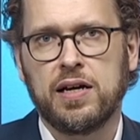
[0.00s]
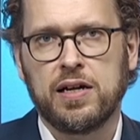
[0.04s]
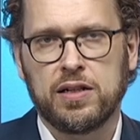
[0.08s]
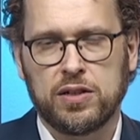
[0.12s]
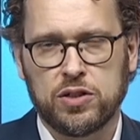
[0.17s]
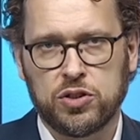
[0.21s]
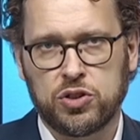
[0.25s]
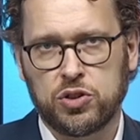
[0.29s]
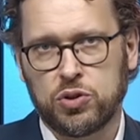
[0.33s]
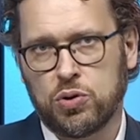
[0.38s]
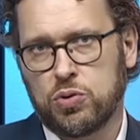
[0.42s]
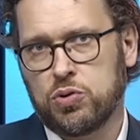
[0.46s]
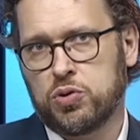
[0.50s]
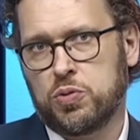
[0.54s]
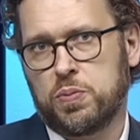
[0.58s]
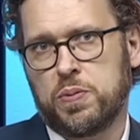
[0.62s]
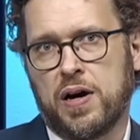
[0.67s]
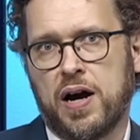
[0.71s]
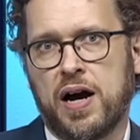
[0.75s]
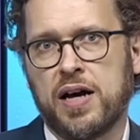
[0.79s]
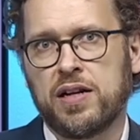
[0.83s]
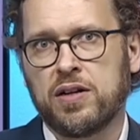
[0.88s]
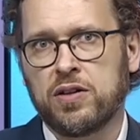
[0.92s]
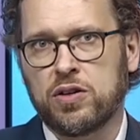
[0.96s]
the source
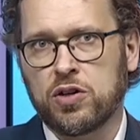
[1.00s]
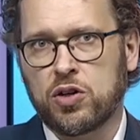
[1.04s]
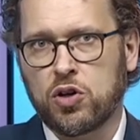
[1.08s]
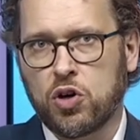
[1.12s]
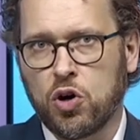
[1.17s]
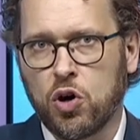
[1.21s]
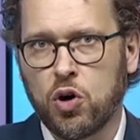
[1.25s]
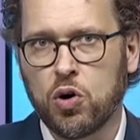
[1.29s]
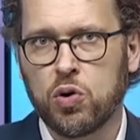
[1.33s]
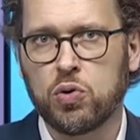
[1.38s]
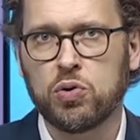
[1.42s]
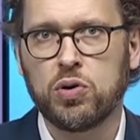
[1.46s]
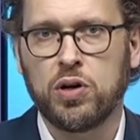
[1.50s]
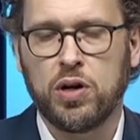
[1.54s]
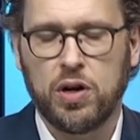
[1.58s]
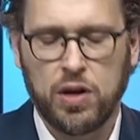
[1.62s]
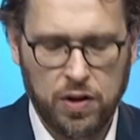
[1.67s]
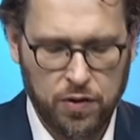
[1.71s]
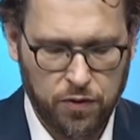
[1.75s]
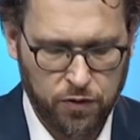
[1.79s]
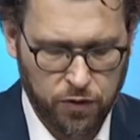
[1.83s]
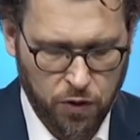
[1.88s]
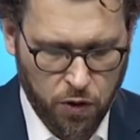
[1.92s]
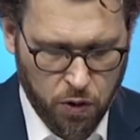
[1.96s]
behind the code
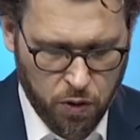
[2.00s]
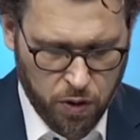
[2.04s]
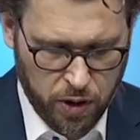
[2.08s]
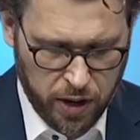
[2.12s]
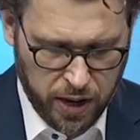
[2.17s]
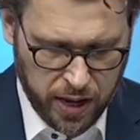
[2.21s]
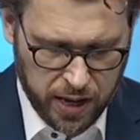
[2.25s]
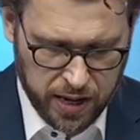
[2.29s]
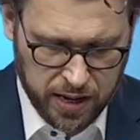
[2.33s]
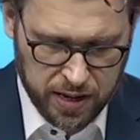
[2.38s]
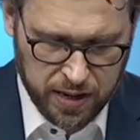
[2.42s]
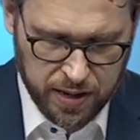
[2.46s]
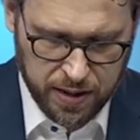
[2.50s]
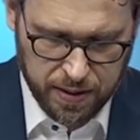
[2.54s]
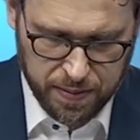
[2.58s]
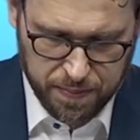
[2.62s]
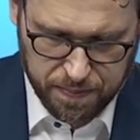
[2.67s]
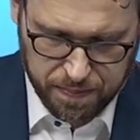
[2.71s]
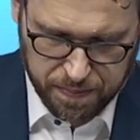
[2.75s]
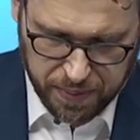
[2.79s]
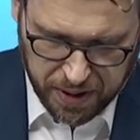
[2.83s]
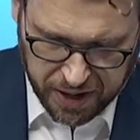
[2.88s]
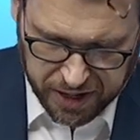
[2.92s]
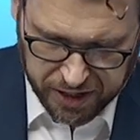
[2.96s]
for a
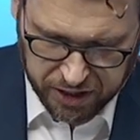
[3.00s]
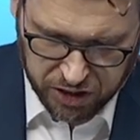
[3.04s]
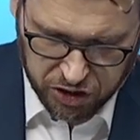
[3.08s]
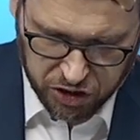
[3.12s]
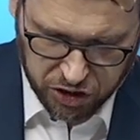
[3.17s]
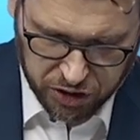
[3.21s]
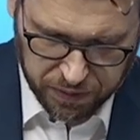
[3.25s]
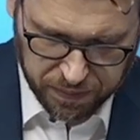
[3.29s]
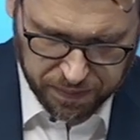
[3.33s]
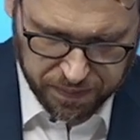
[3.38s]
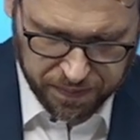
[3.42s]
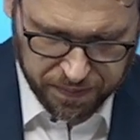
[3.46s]
page.